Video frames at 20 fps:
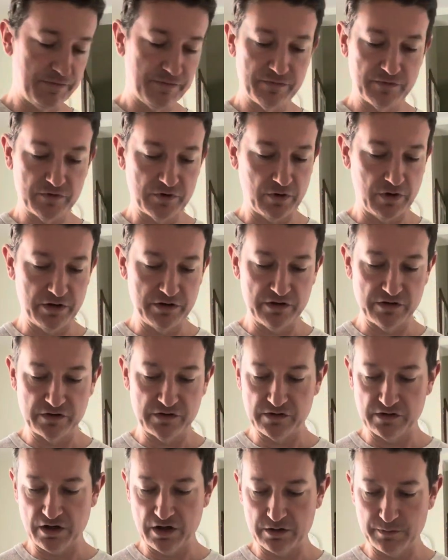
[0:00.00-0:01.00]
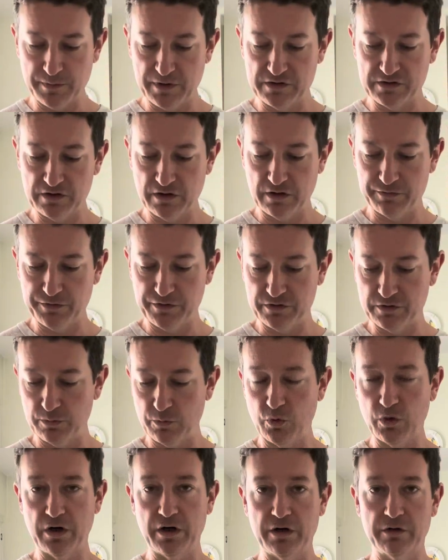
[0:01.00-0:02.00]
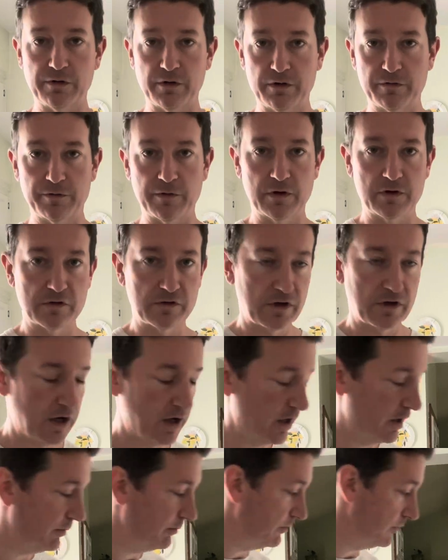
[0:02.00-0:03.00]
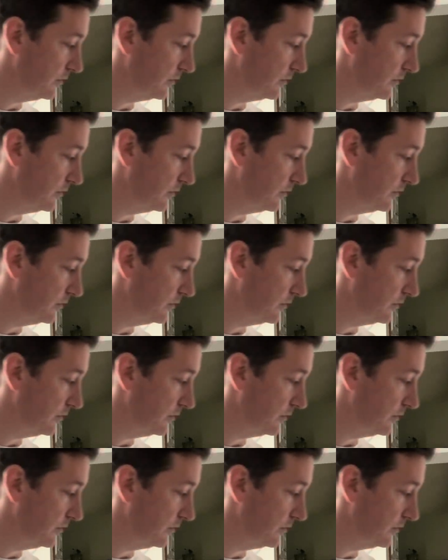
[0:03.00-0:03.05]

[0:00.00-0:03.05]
so I just stuck myself this morning for the first time,